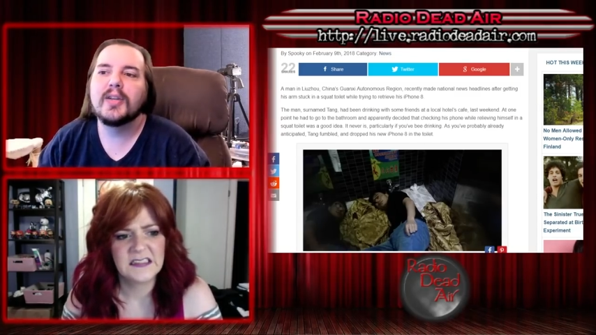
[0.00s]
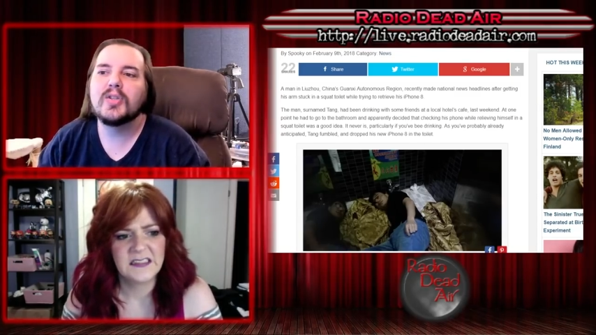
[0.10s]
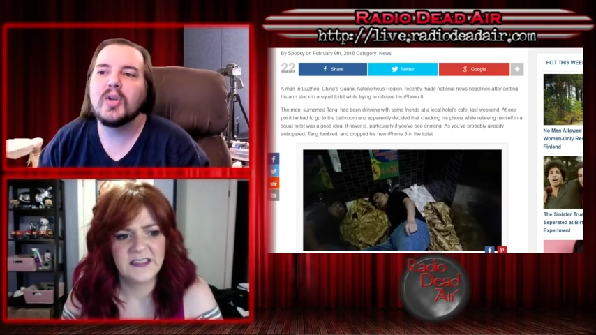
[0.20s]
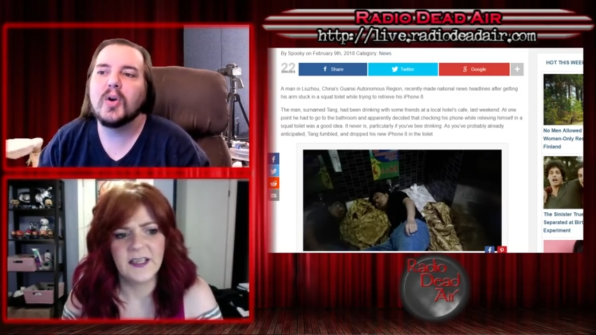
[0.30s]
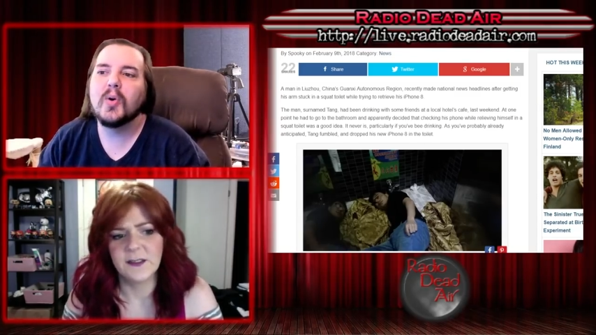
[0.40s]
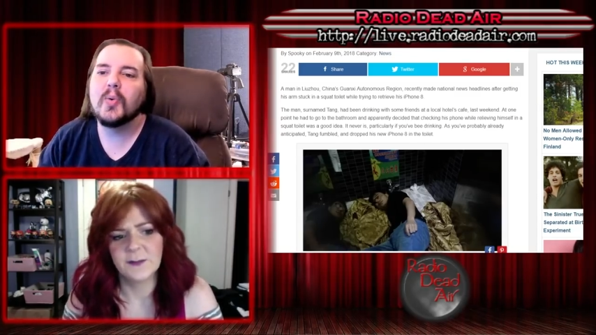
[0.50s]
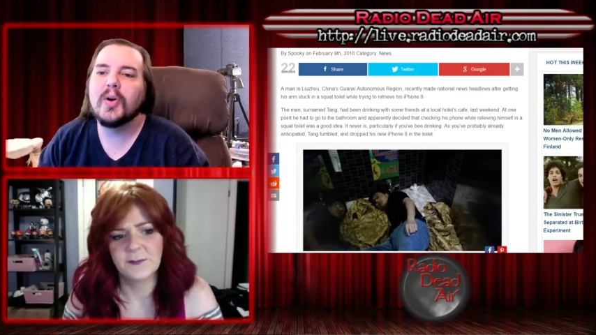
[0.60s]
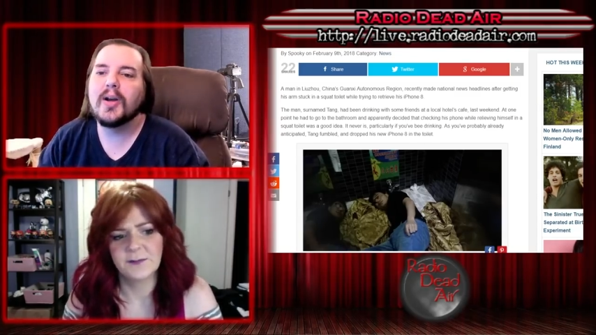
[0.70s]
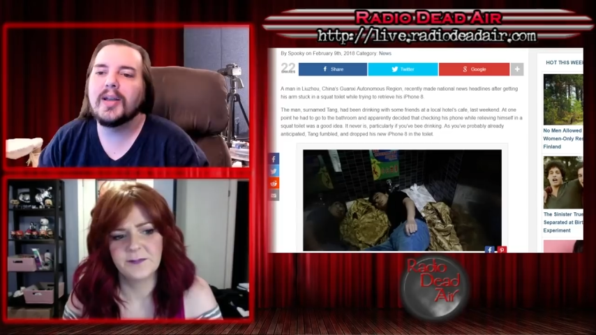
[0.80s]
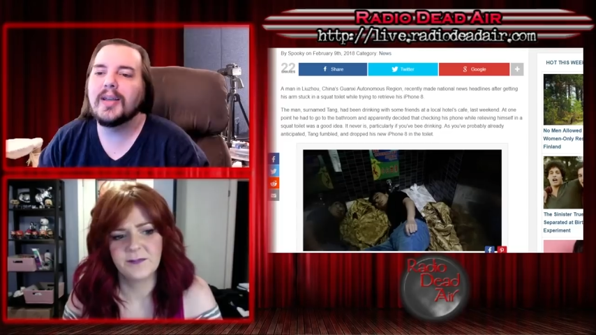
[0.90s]
Speaker 1: So,
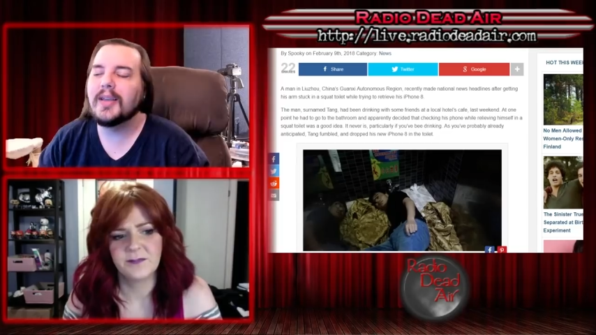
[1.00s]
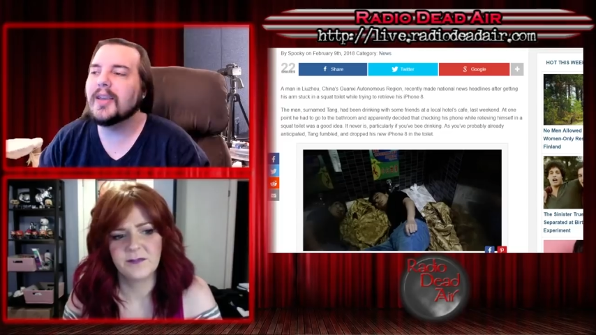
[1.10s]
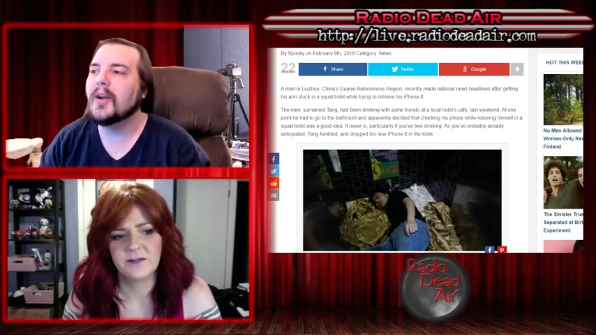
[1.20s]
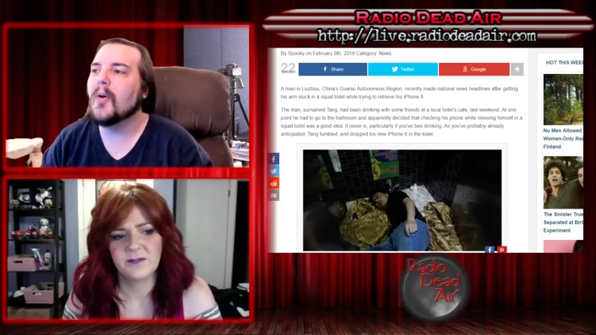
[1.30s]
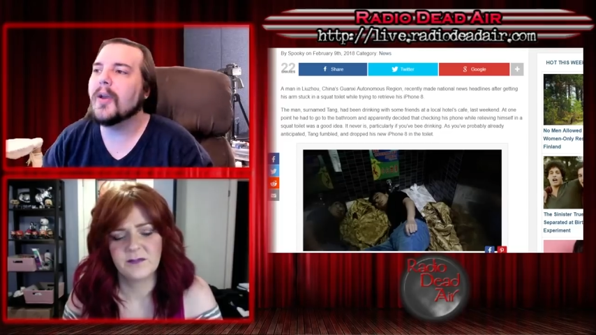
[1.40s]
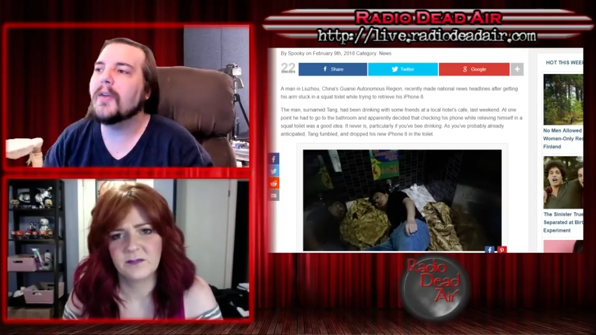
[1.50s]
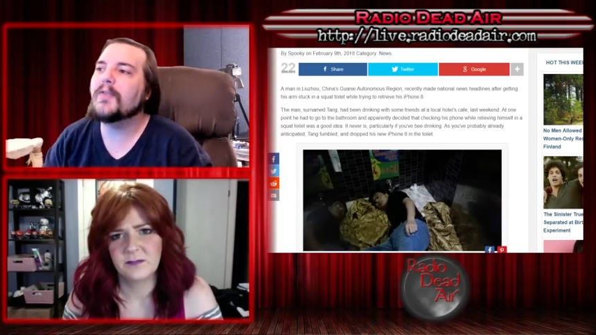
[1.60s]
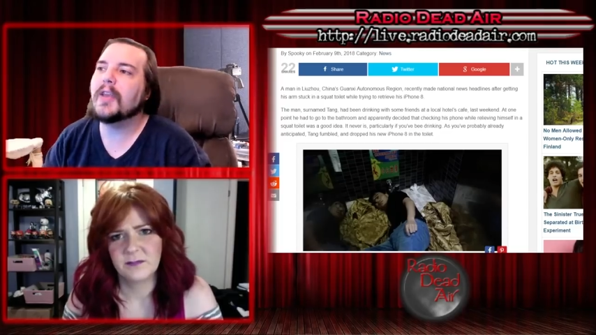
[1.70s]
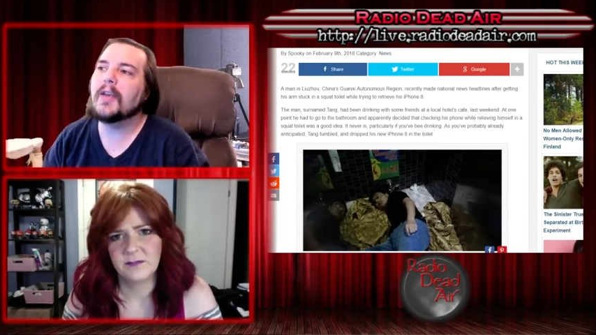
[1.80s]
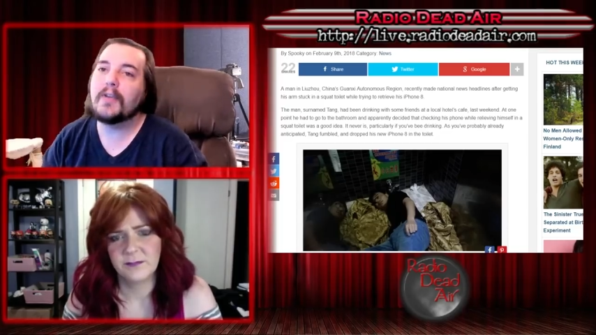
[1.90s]
yeah. You know, if,
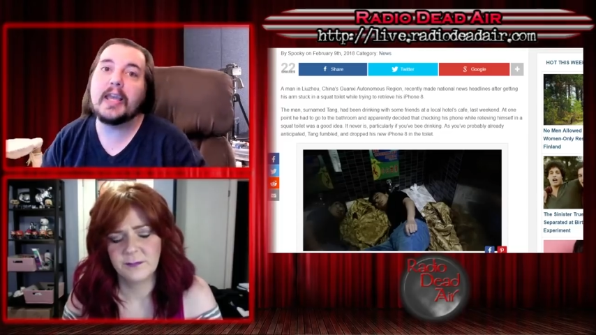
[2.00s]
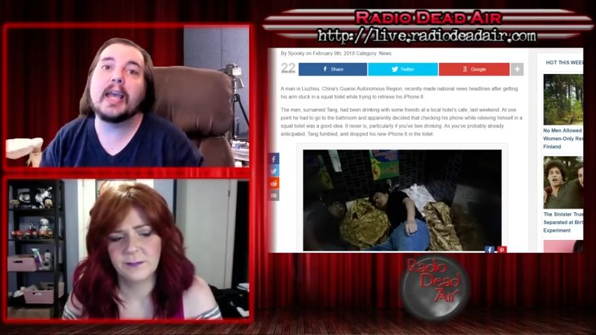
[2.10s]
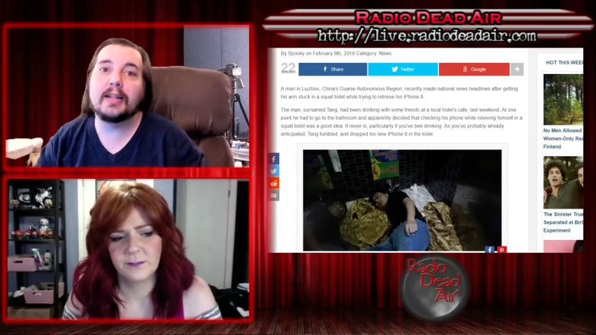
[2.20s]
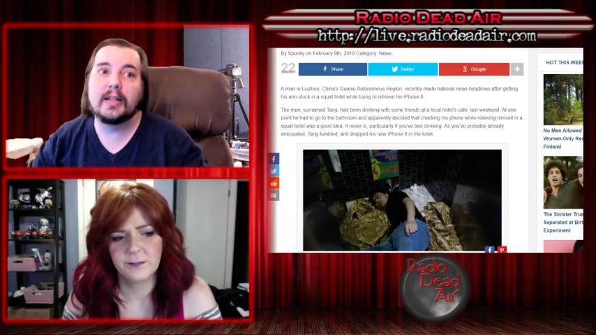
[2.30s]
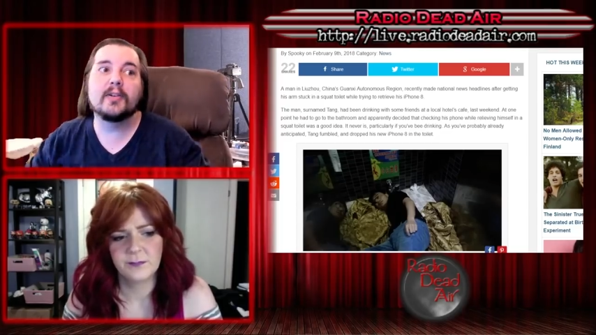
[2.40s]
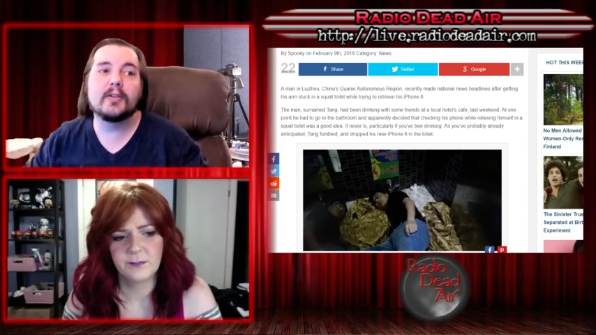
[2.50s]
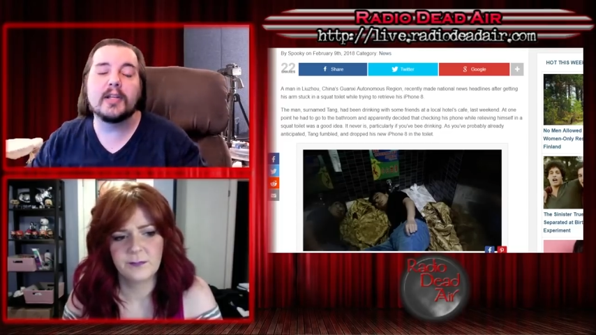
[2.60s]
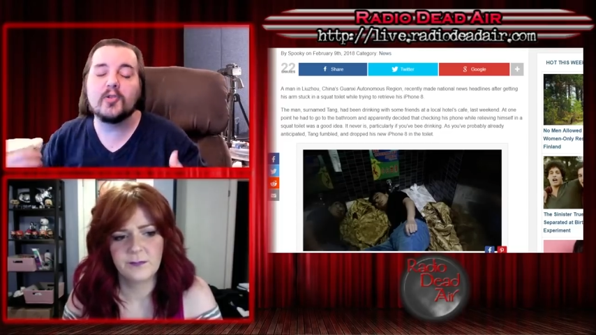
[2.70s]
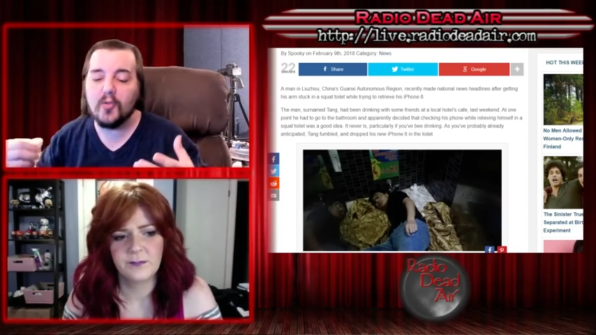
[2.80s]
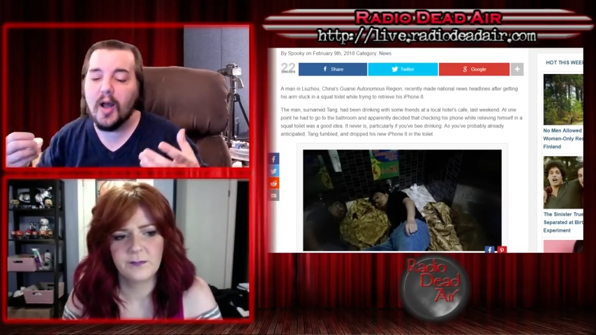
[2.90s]
if he had
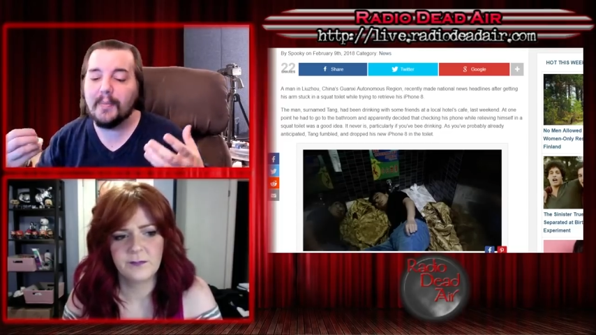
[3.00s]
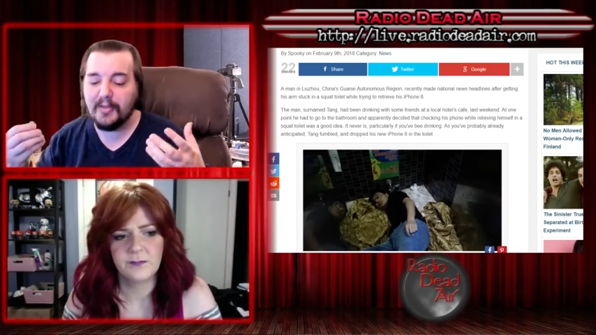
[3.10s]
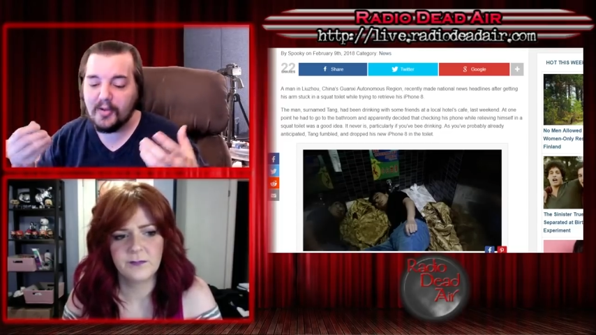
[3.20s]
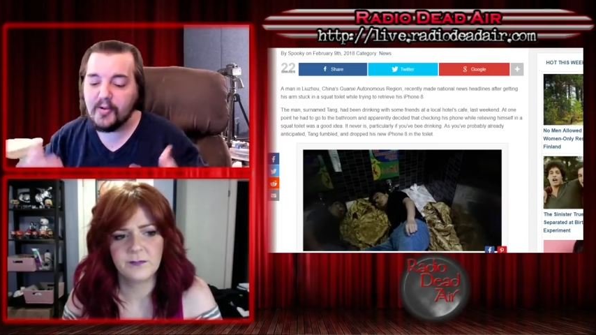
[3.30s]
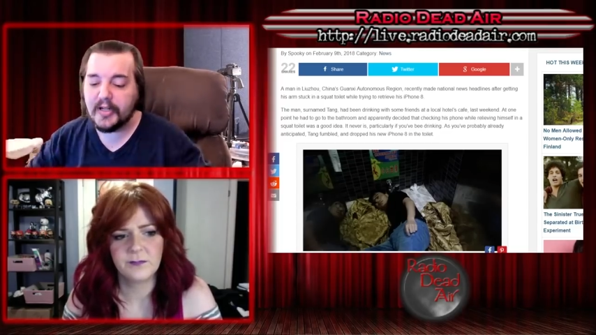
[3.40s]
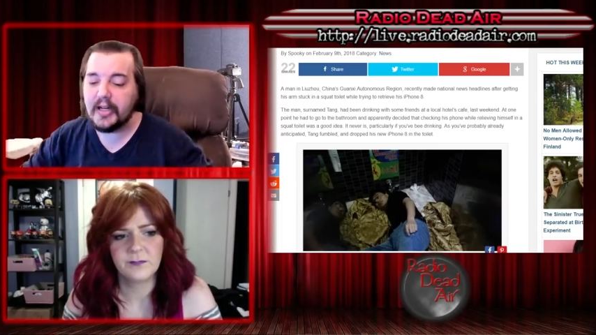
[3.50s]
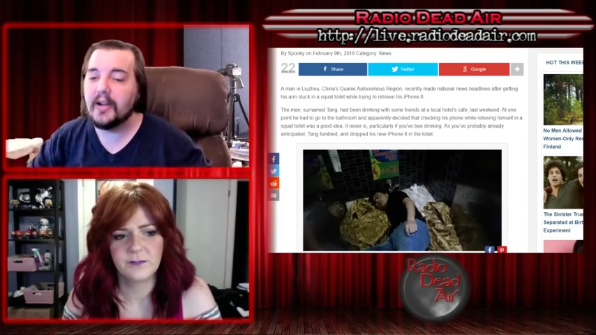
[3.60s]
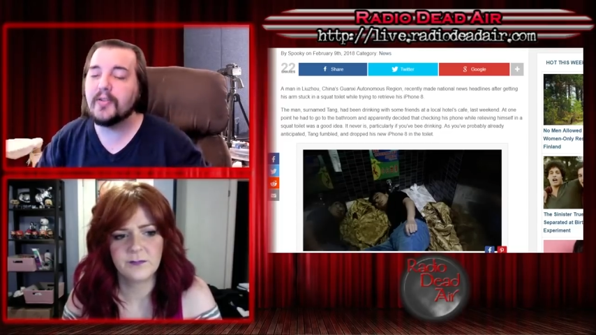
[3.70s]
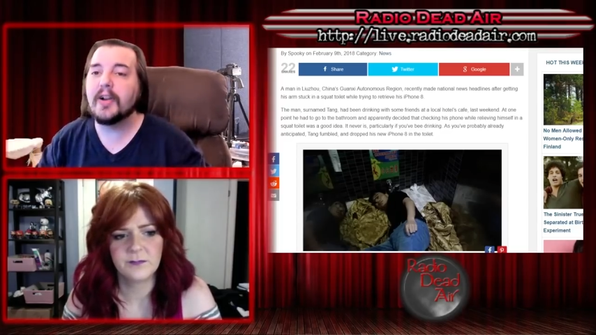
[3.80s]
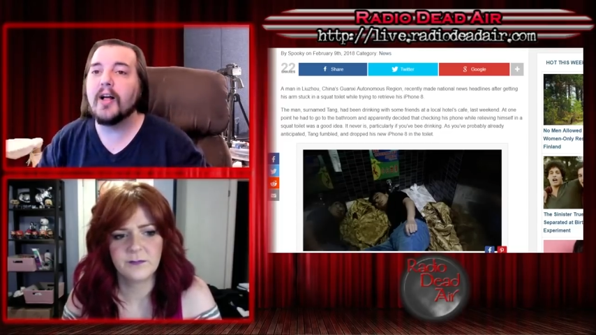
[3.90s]
literally dropped thirteen
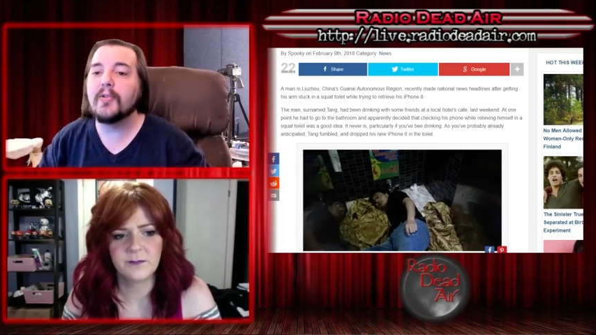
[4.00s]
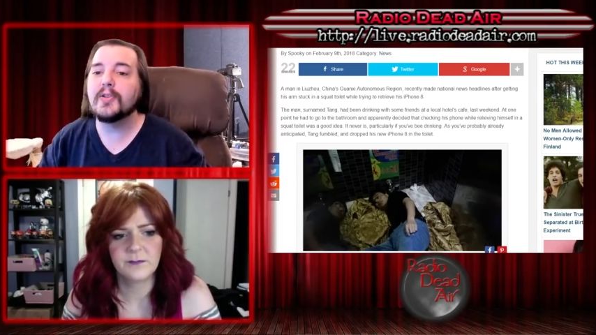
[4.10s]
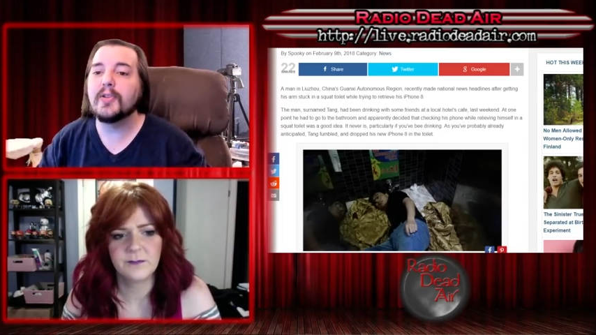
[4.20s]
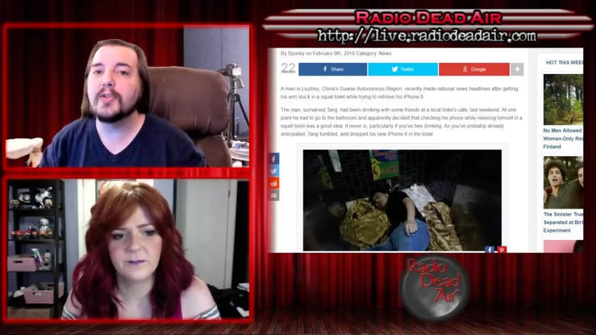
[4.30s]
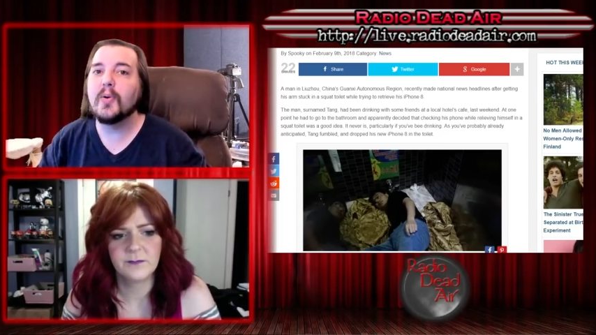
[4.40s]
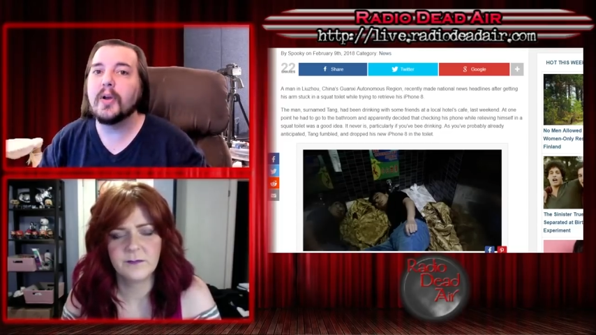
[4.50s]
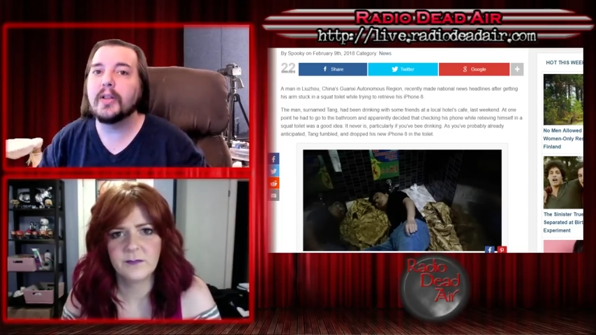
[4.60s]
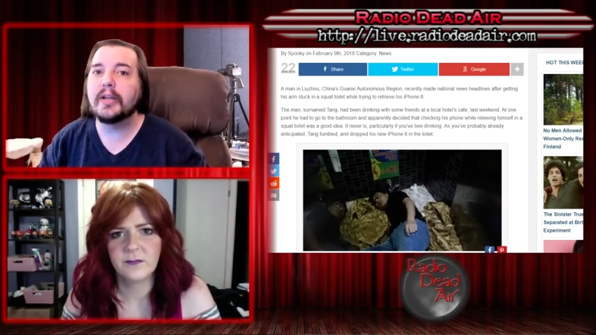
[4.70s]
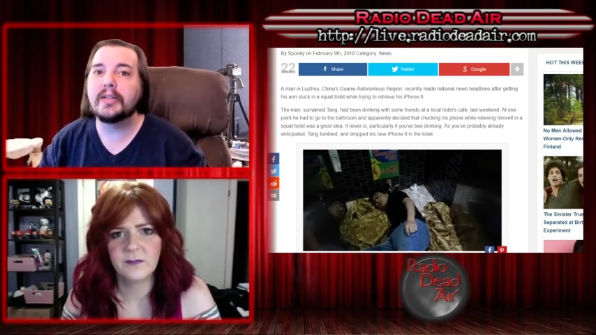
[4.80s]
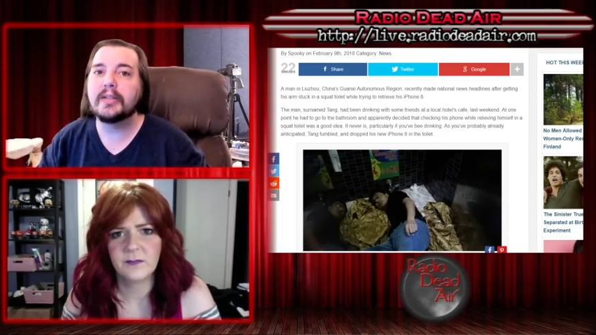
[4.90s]
hundred dollars in the
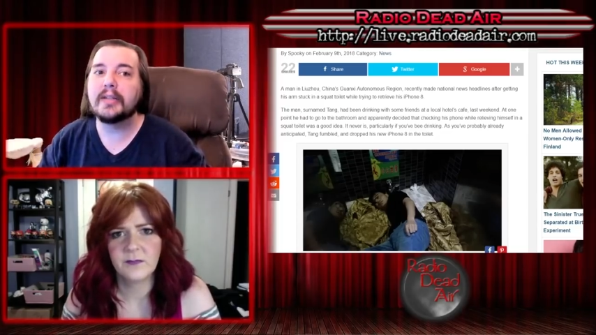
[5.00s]
toilet...